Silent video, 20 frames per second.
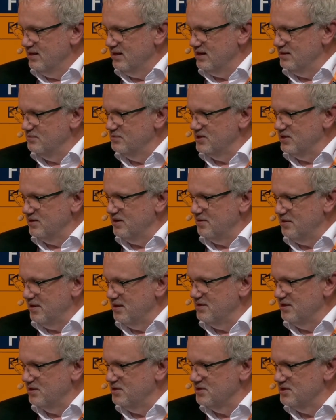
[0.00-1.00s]
So I
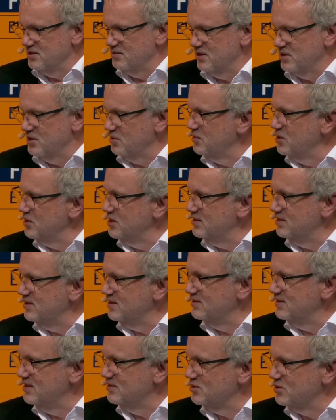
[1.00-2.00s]
think that also the community
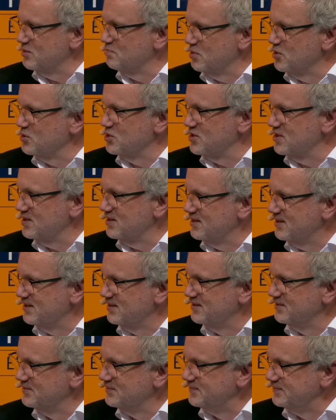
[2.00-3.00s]
needs to push.
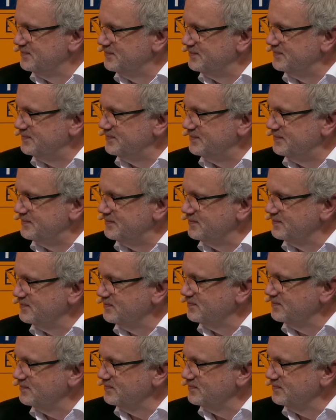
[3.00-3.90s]
Yeah.